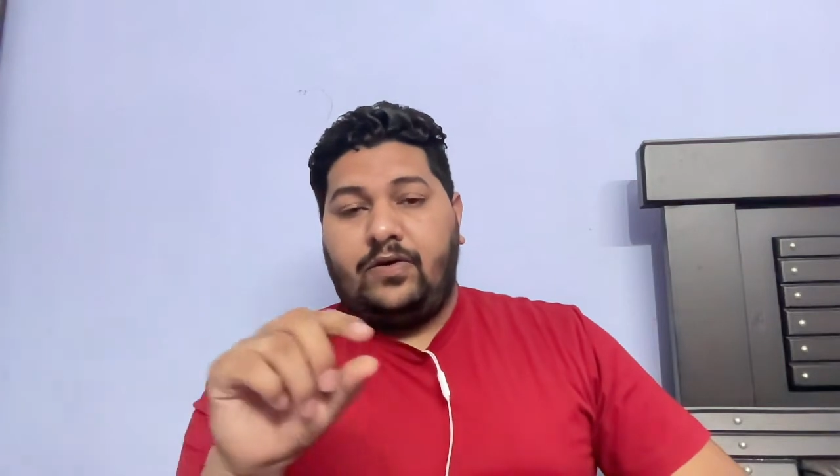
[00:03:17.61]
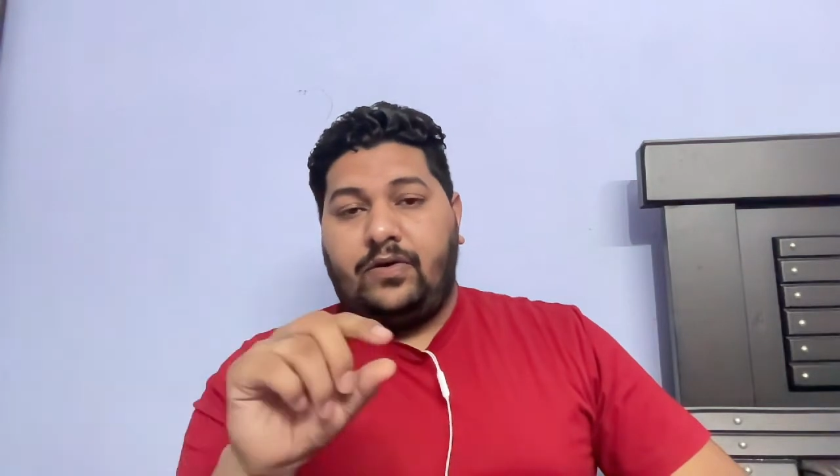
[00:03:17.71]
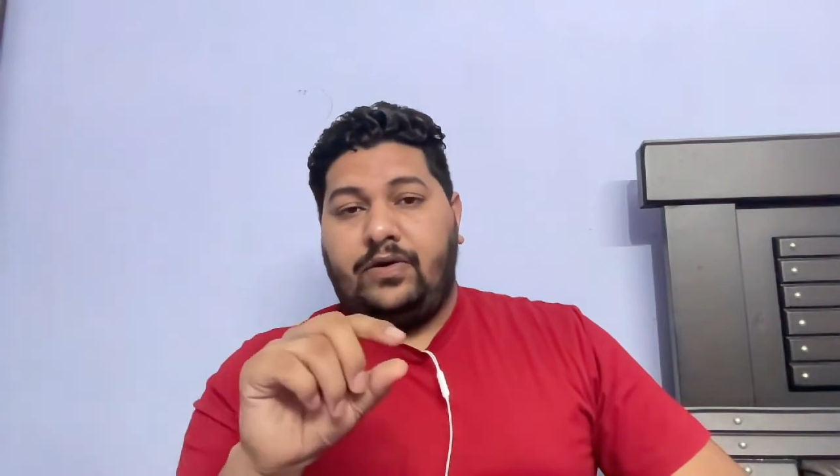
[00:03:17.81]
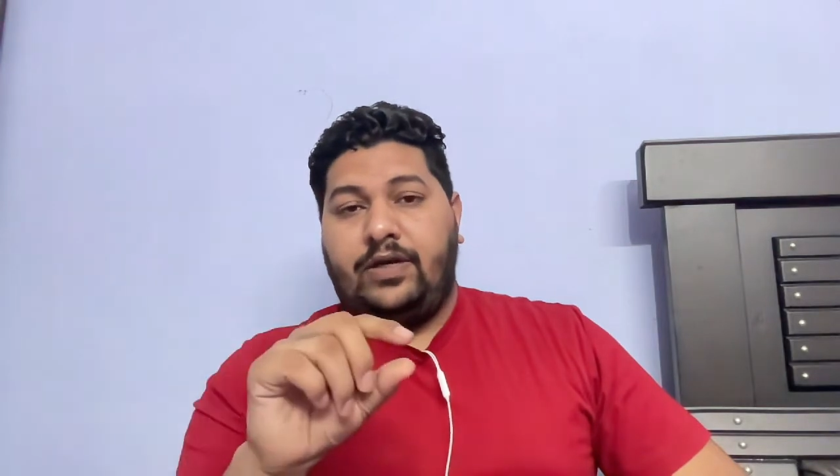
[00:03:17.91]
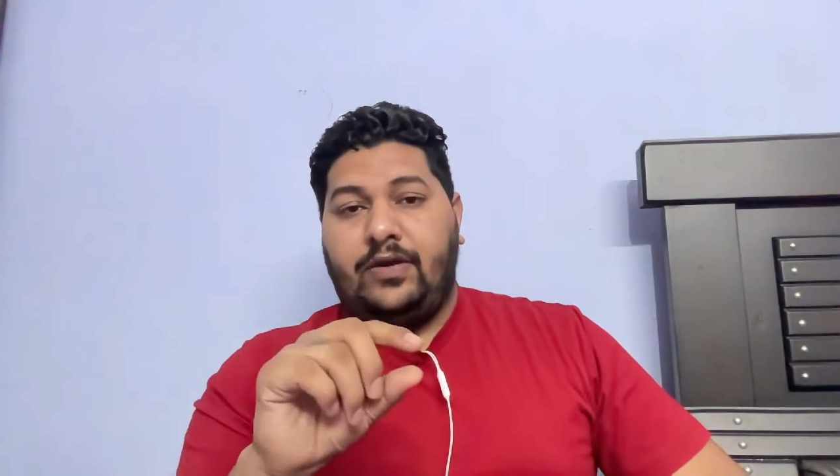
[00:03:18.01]

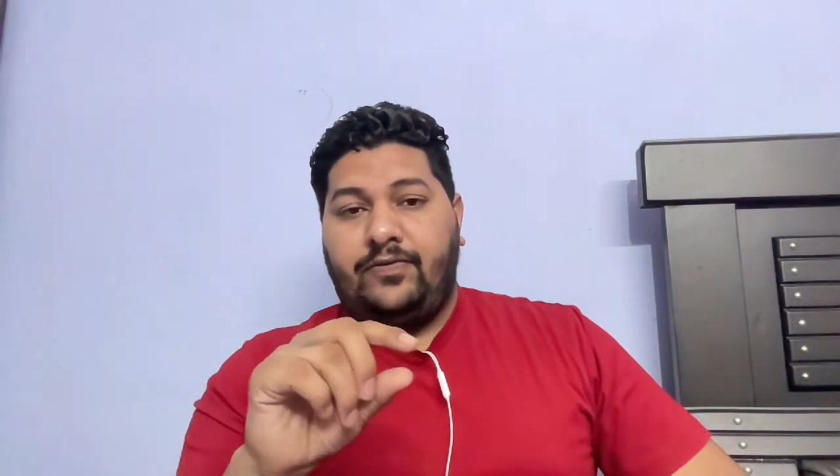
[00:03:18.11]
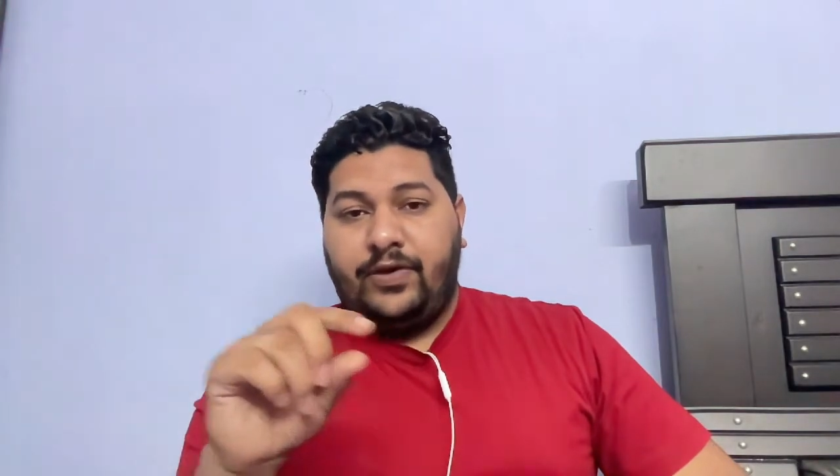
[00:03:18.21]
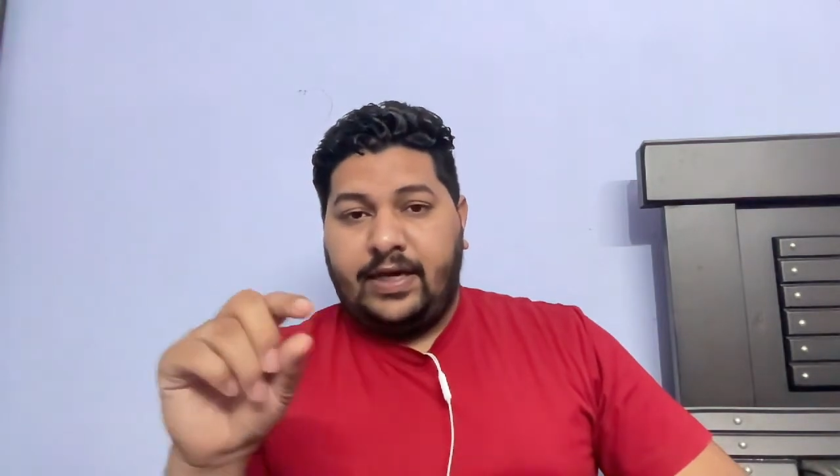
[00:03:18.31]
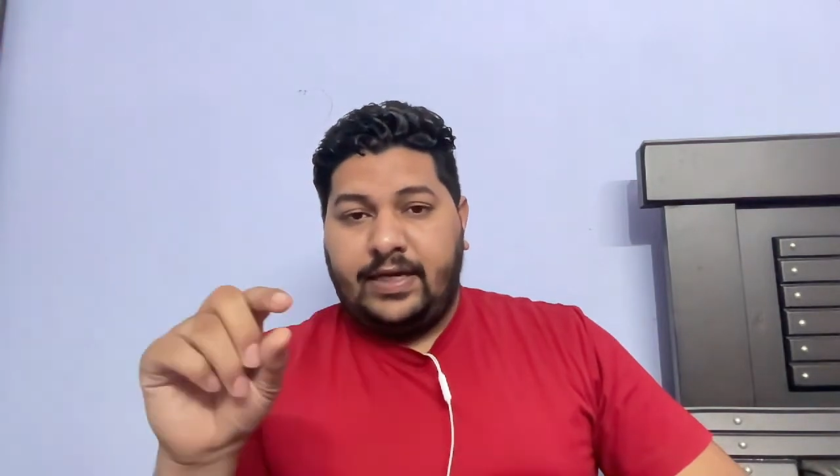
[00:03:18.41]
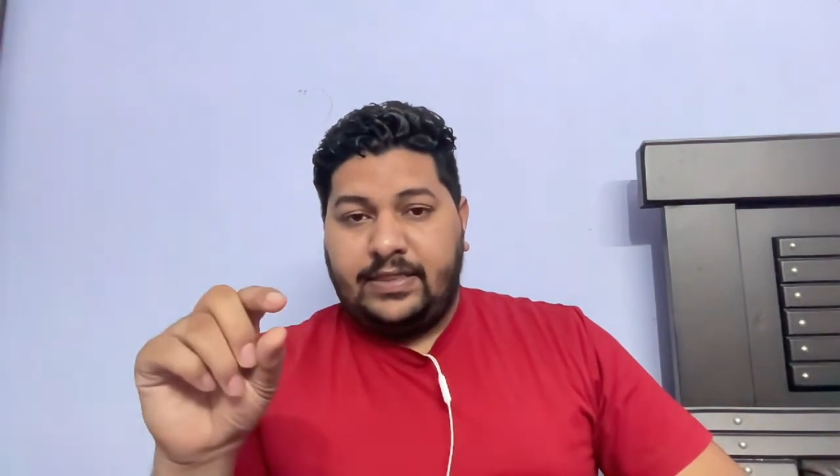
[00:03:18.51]
or if you are a